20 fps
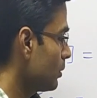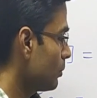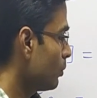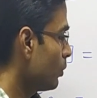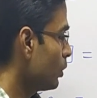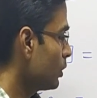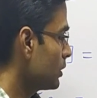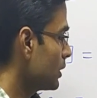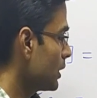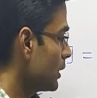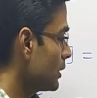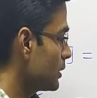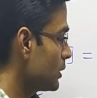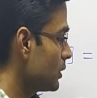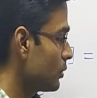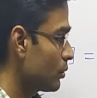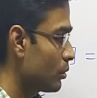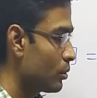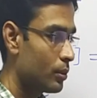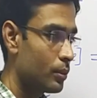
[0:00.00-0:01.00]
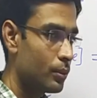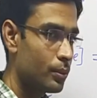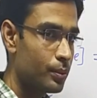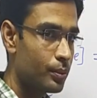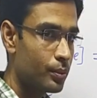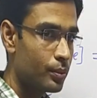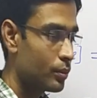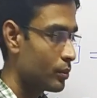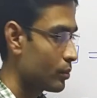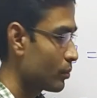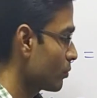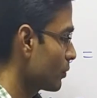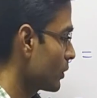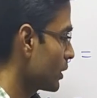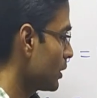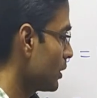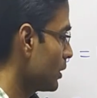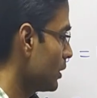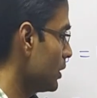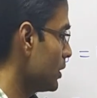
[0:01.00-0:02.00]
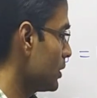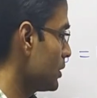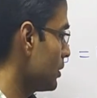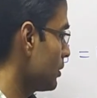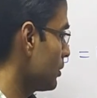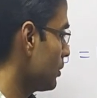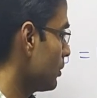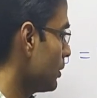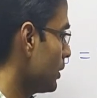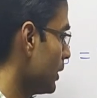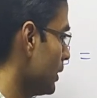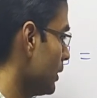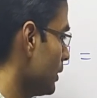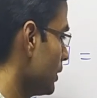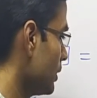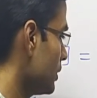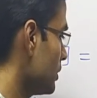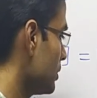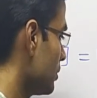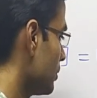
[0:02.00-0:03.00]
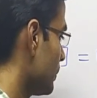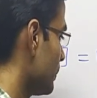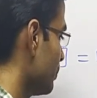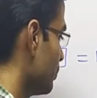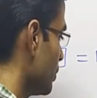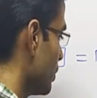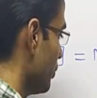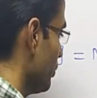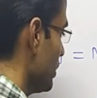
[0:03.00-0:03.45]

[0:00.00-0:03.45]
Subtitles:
both sides 0. T0 and T0. So